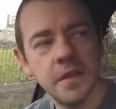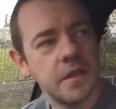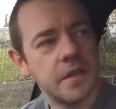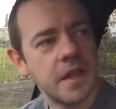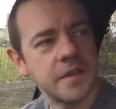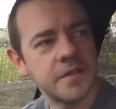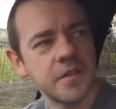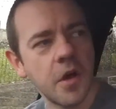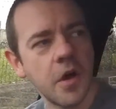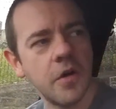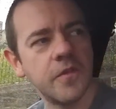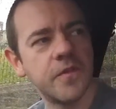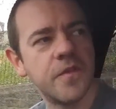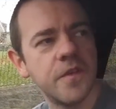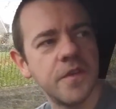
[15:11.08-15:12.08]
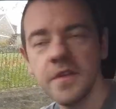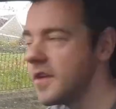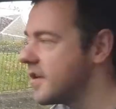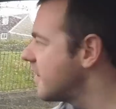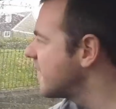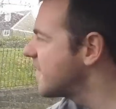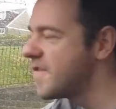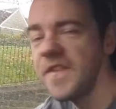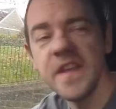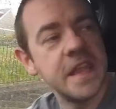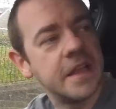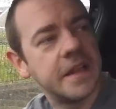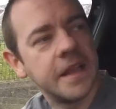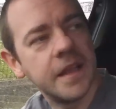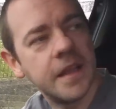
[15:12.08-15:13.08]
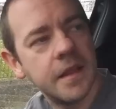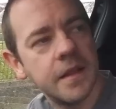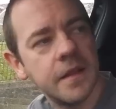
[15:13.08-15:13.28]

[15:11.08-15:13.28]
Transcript: that sort of feeling.